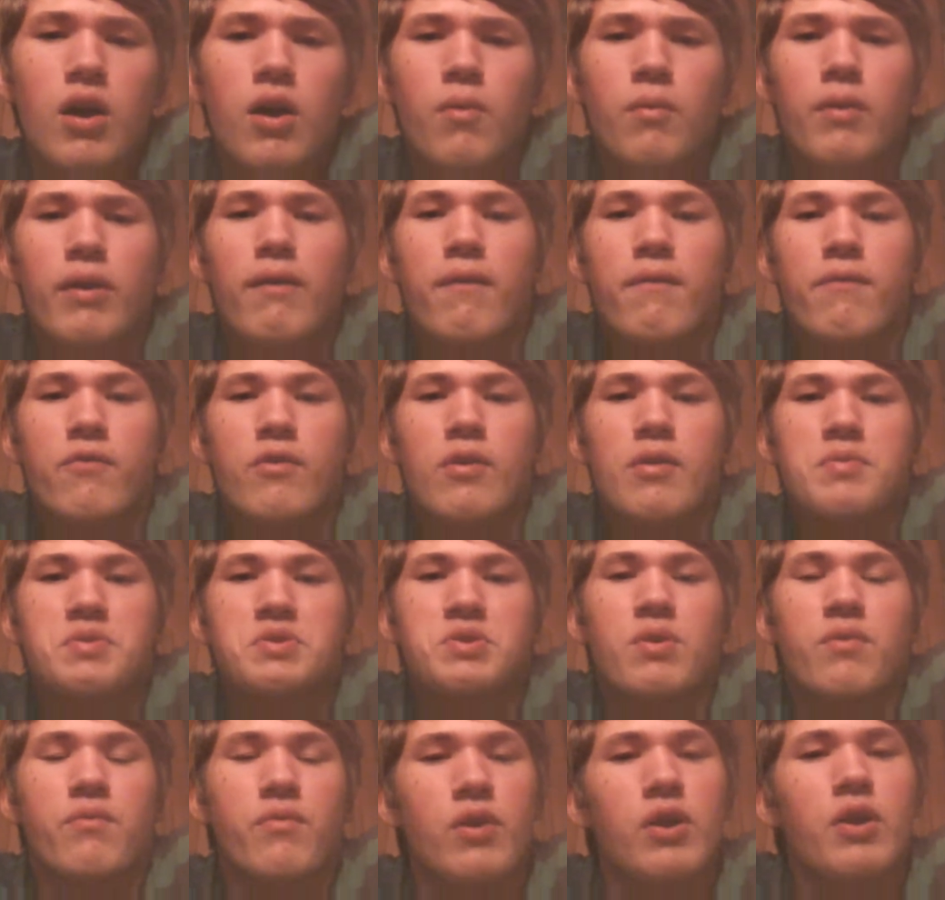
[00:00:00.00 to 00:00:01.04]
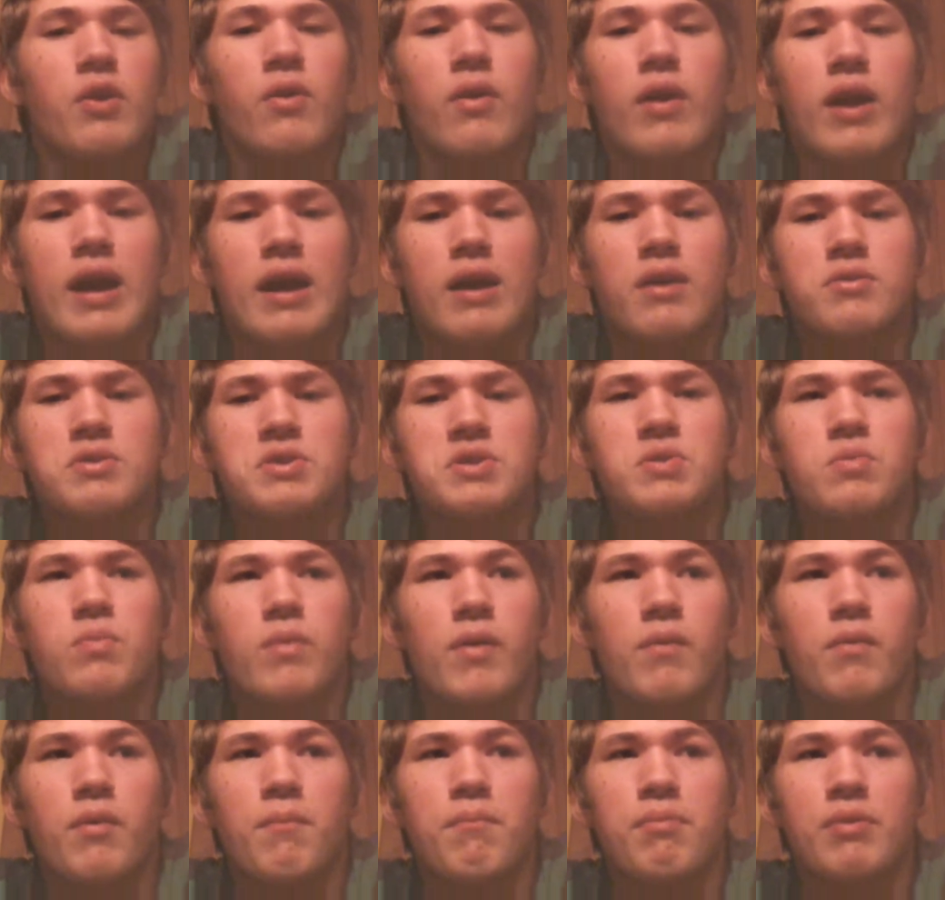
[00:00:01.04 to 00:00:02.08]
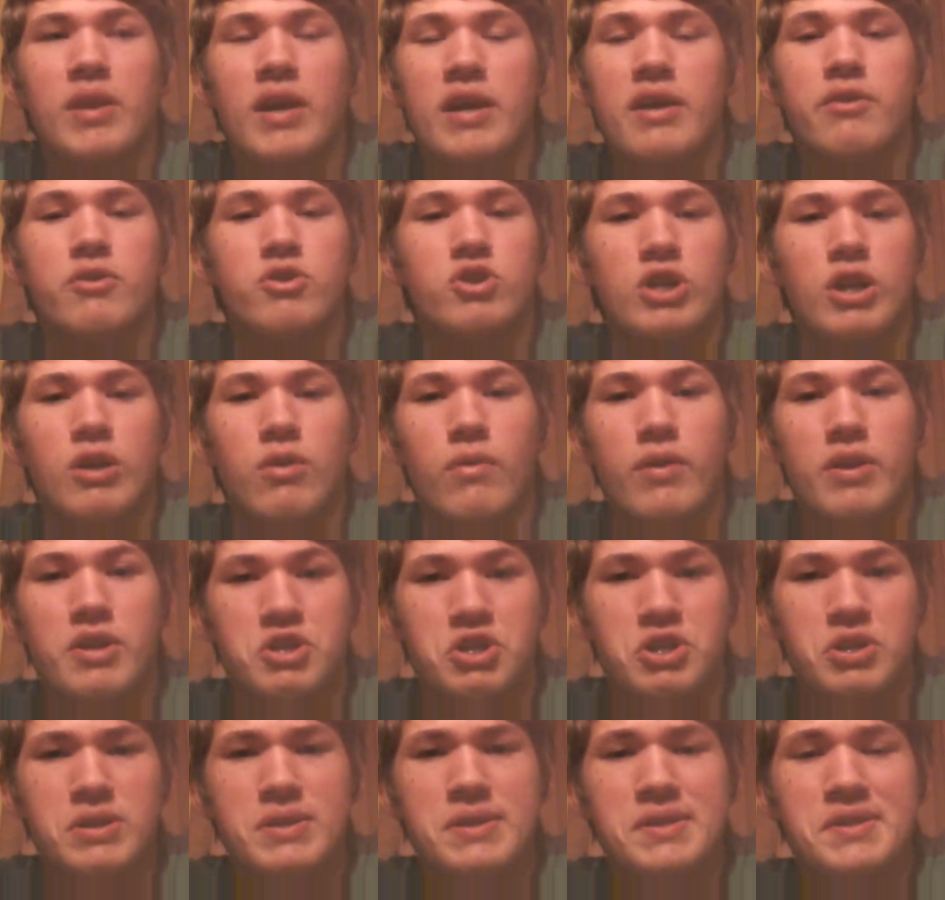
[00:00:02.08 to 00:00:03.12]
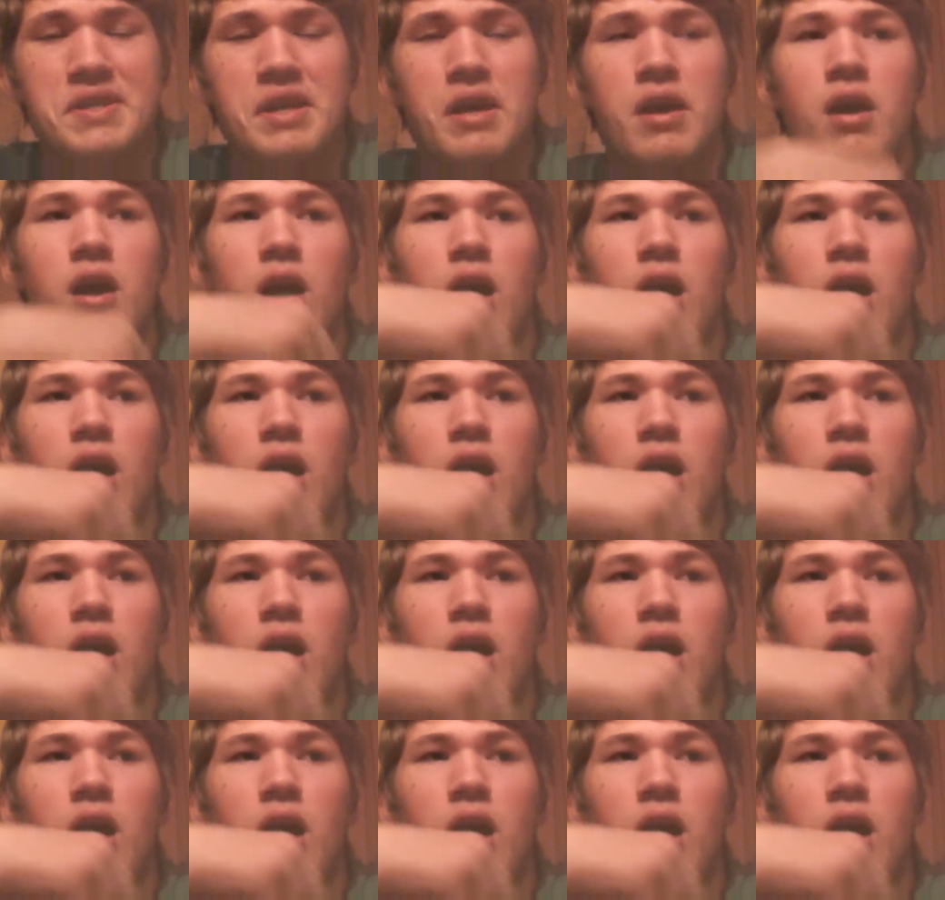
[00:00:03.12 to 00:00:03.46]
whenever I was over at her house, we would play Generations.